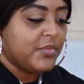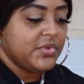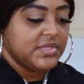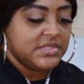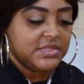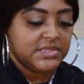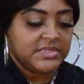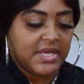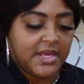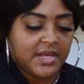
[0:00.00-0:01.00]
put this to the
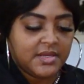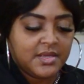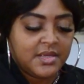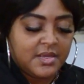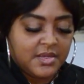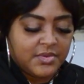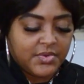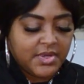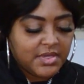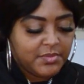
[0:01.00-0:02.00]
side.
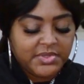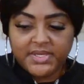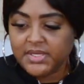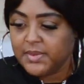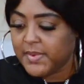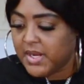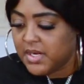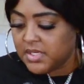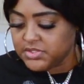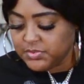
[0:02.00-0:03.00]
We're going to blend up
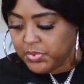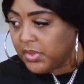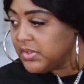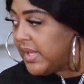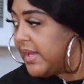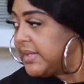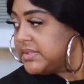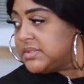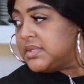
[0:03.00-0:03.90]
our chipotle.